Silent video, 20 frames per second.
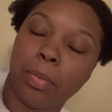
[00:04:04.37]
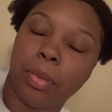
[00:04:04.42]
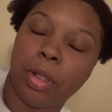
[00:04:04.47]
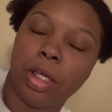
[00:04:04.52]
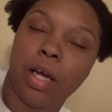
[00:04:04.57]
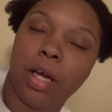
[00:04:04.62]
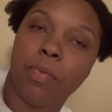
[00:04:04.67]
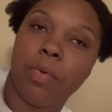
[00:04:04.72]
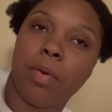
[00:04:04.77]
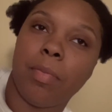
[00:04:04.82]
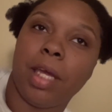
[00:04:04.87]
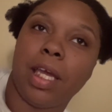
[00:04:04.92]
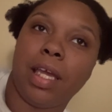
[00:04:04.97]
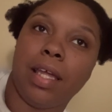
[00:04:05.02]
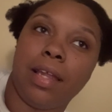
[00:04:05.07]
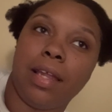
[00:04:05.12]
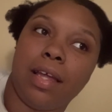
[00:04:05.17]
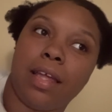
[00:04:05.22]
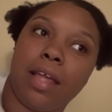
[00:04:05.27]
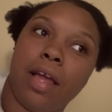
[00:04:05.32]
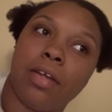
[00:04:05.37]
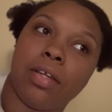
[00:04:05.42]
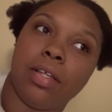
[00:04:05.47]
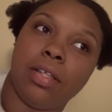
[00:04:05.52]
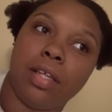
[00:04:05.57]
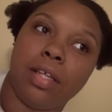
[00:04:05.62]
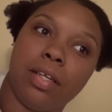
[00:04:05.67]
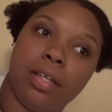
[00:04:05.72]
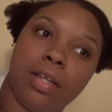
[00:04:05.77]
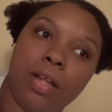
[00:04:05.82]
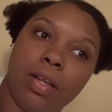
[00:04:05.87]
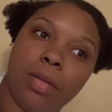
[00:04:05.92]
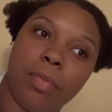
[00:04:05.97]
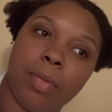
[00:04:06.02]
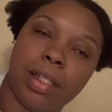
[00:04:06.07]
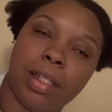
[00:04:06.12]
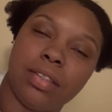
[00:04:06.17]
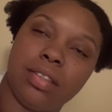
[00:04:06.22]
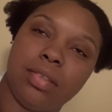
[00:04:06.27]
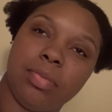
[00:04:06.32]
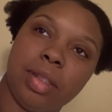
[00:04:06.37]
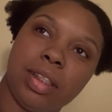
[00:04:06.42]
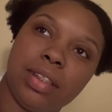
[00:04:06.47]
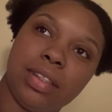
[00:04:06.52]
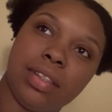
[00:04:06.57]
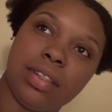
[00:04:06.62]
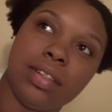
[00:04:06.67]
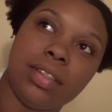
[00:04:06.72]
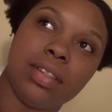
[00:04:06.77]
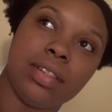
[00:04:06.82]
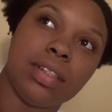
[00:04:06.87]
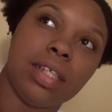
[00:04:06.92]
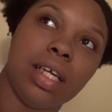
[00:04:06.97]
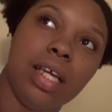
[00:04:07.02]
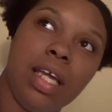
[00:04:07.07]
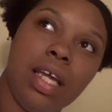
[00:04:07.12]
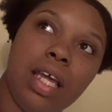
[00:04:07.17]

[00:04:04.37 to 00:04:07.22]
but I went back and I calculated all of my expenses,